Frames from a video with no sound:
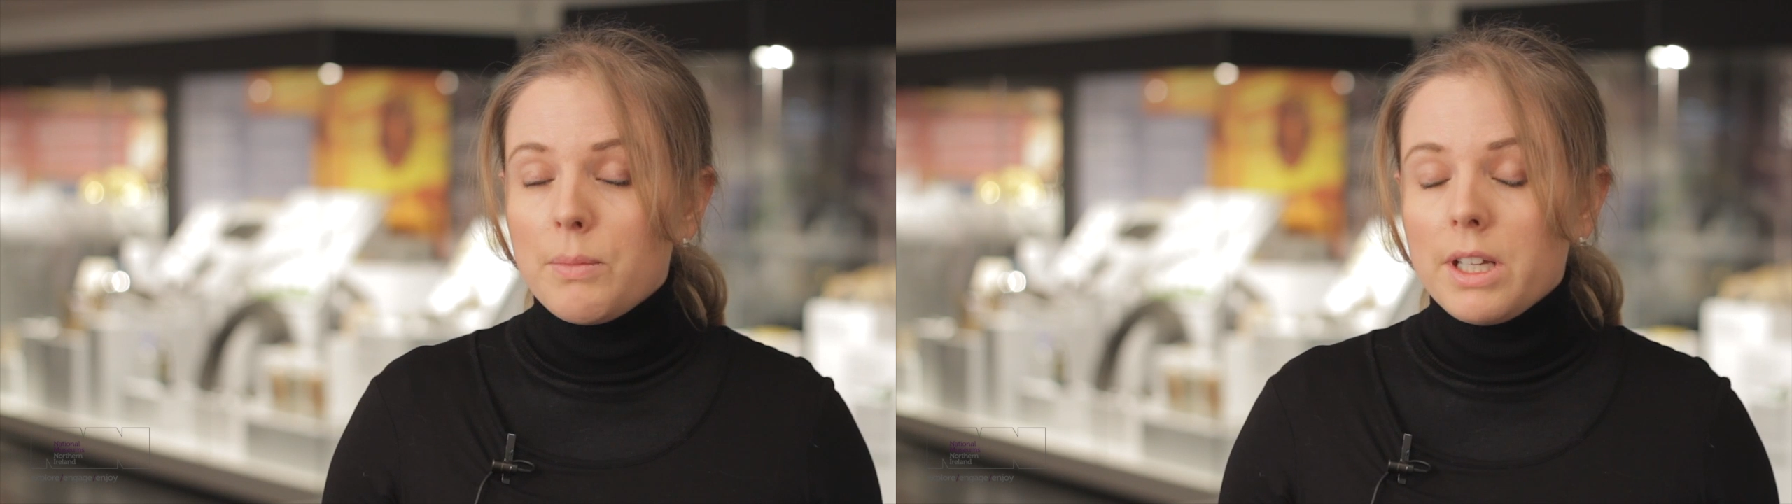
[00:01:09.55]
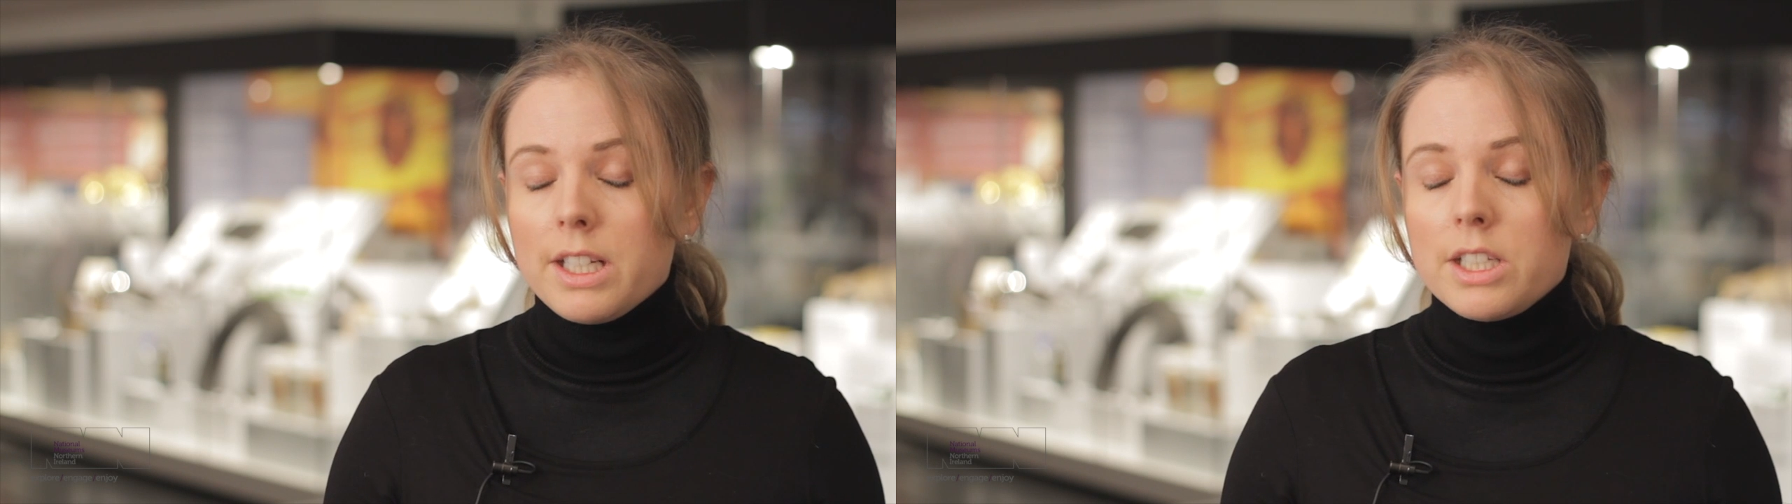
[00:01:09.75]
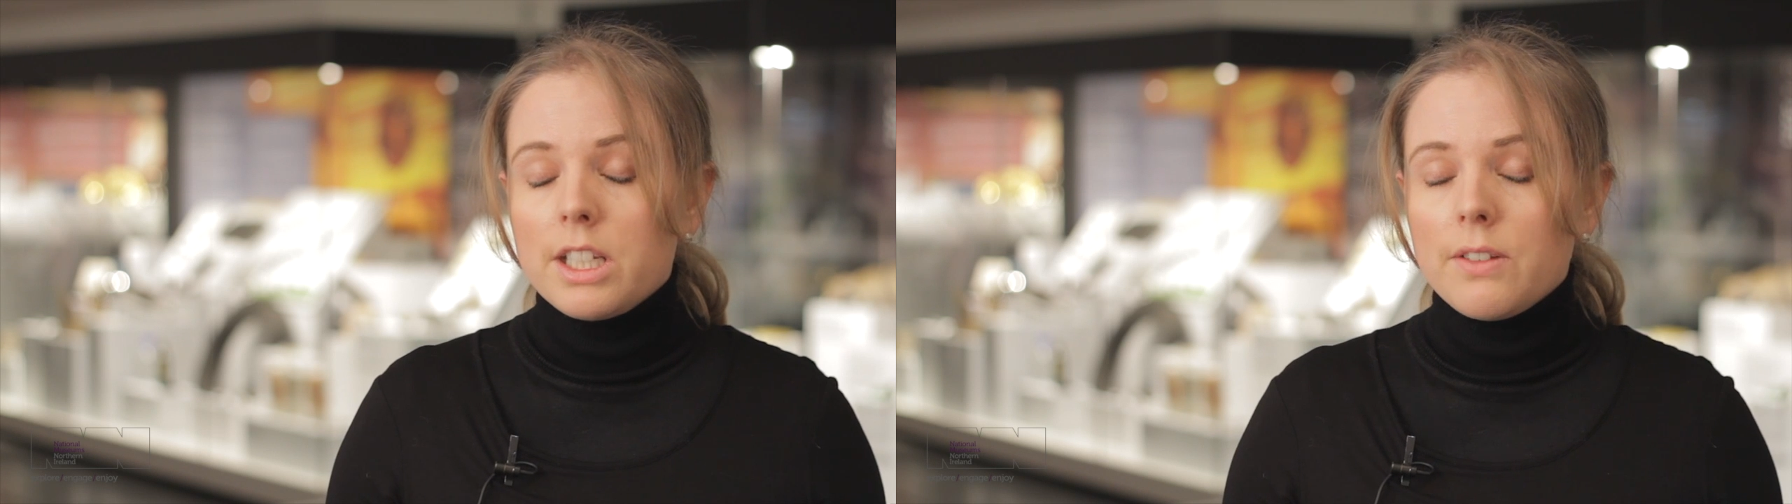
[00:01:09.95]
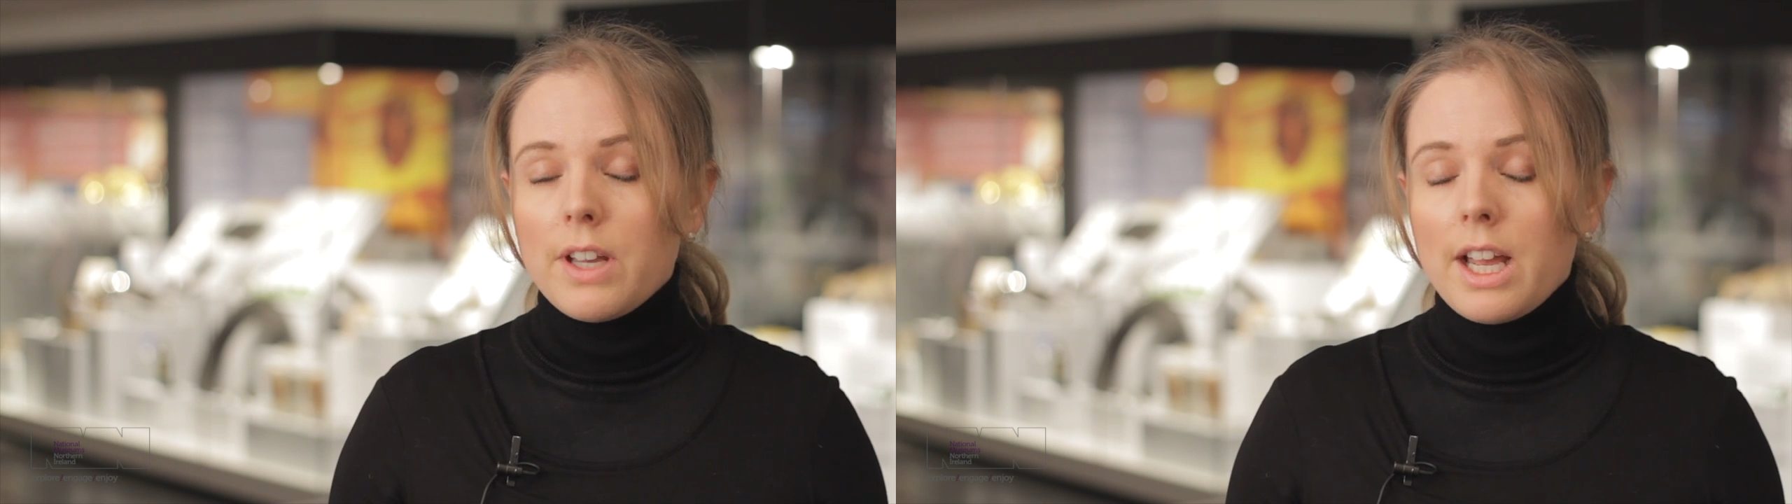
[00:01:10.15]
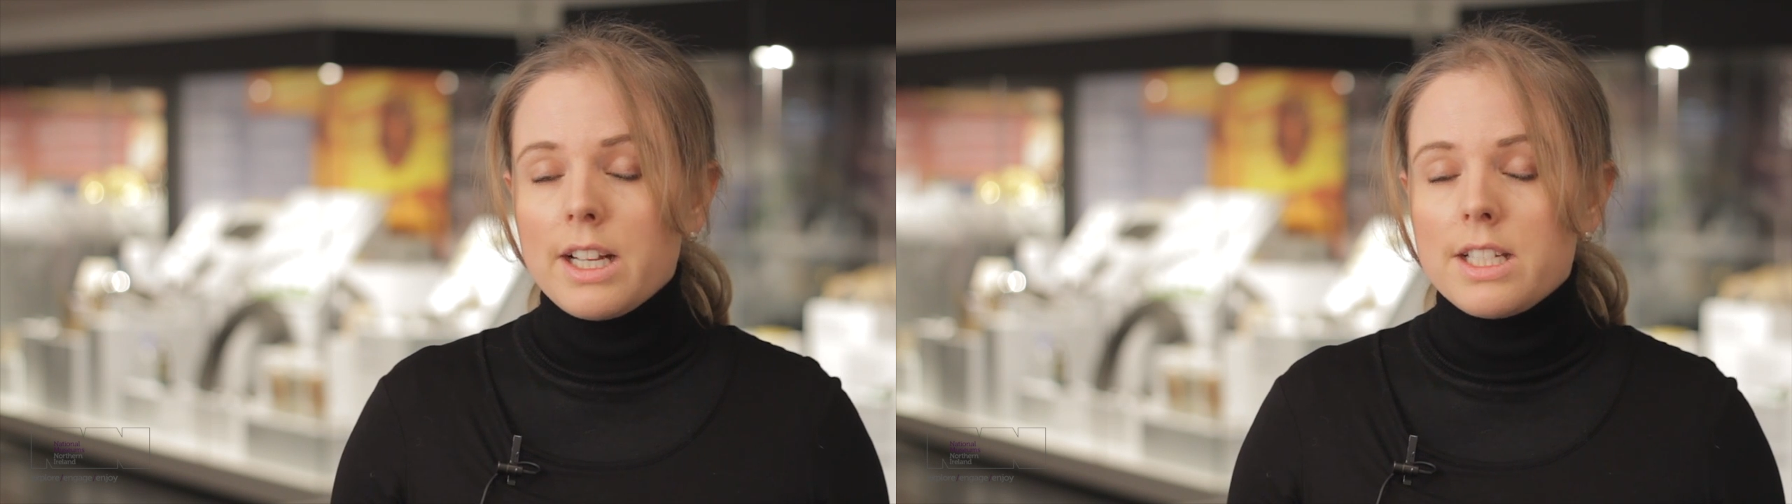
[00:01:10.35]
initiative,
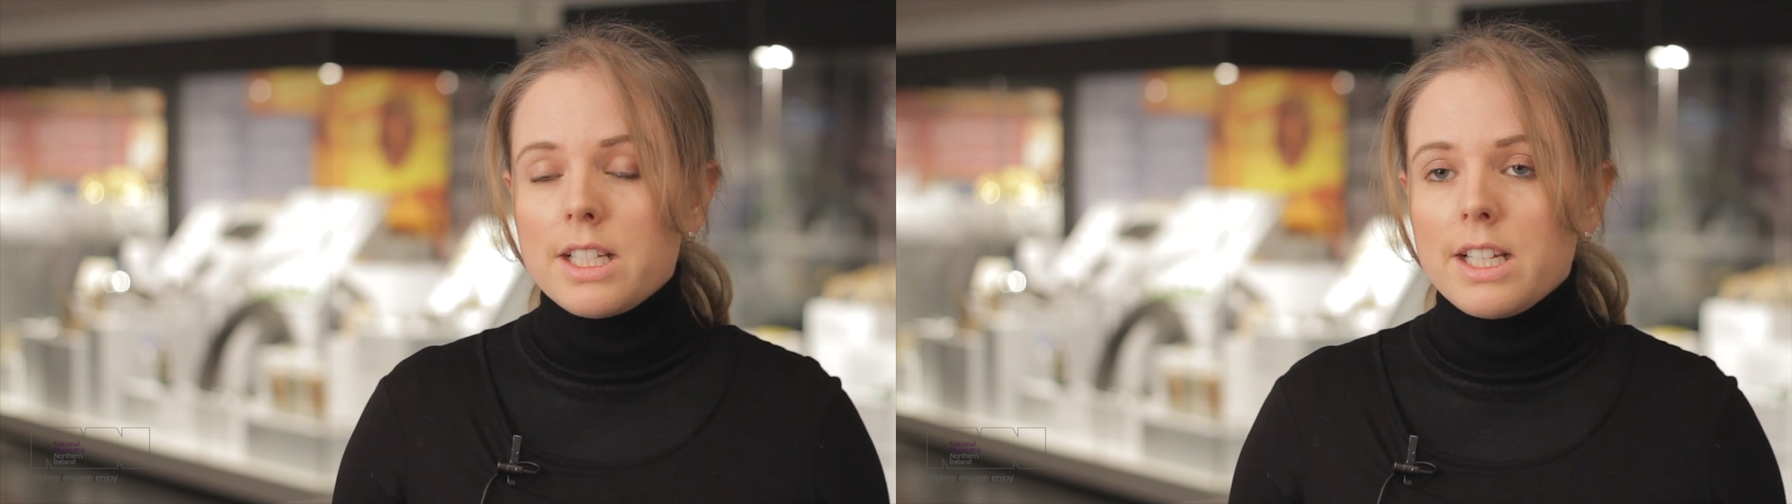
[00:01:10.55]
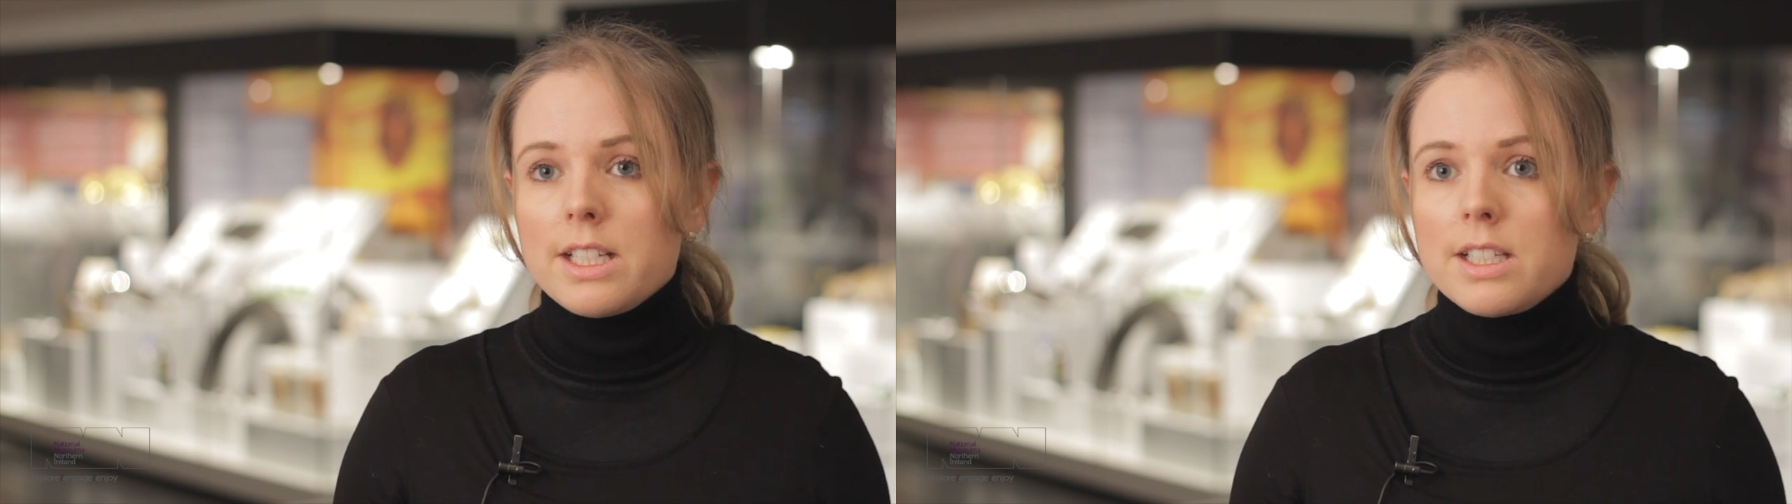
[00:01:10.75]
and it's